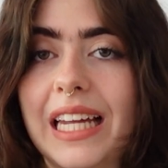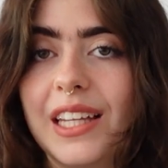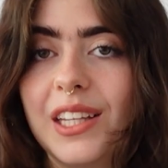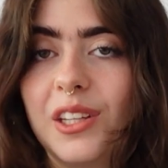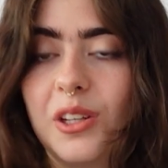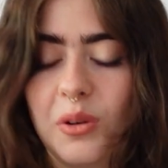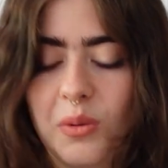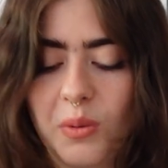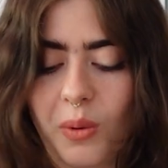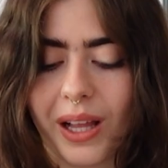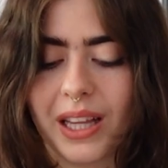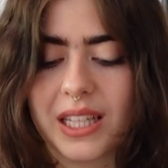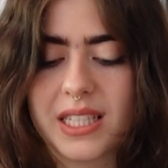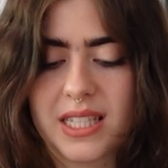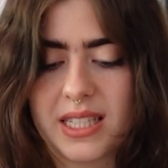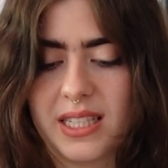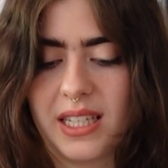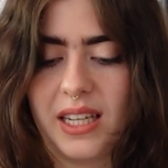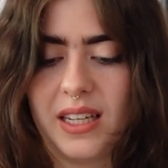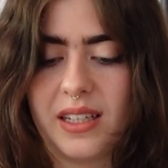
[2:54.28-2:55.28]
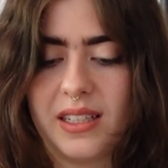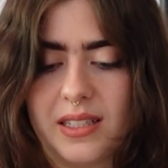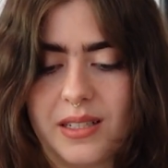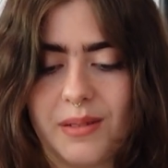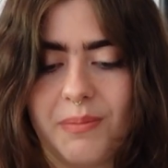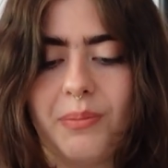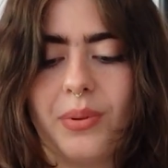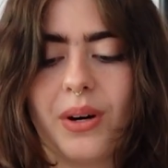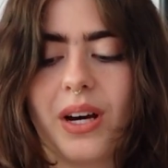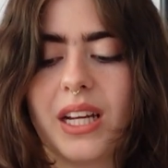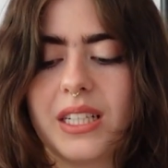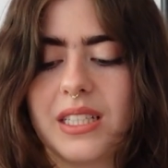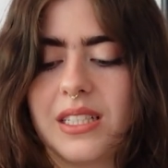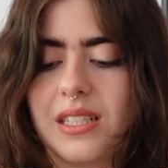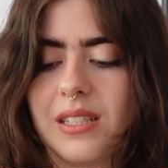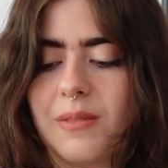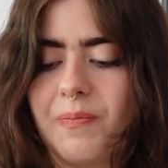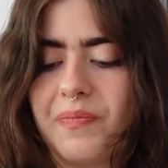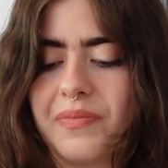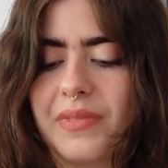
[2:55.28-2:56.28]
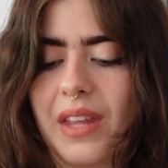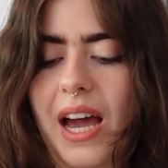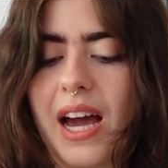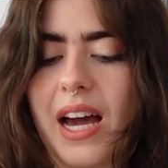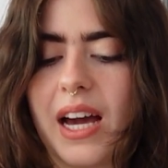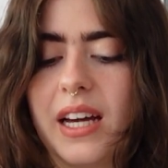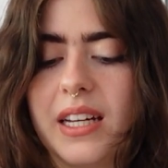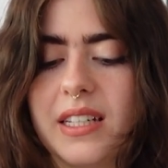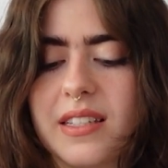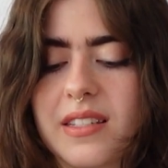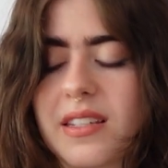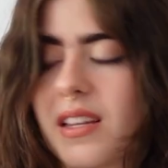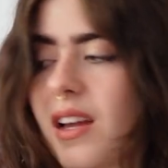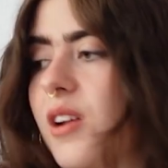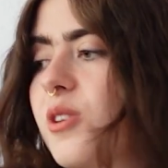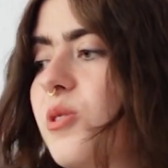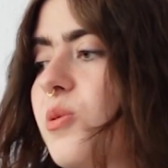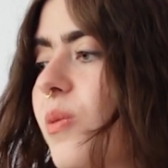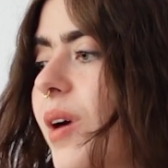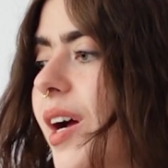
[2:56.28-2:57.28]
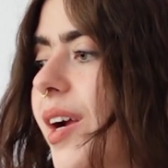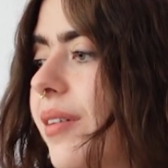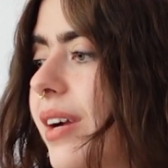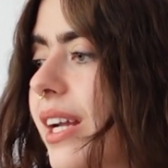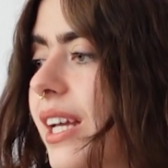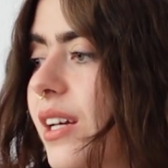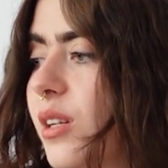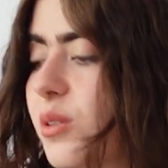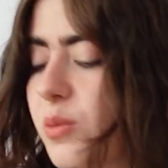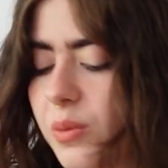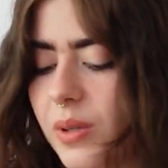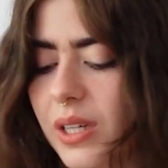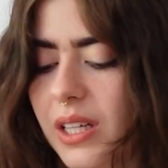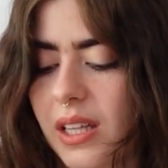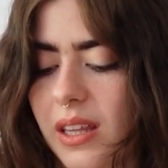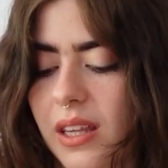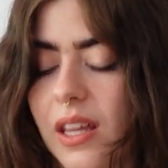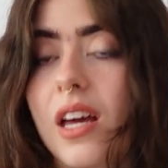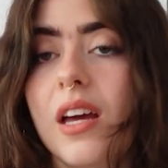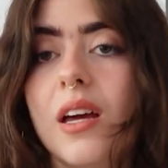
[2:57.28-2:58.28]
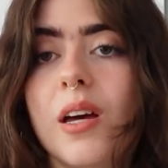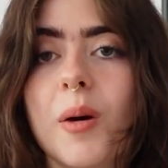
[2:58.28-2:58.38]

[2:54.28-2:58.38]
you will see it. But I started wearing it with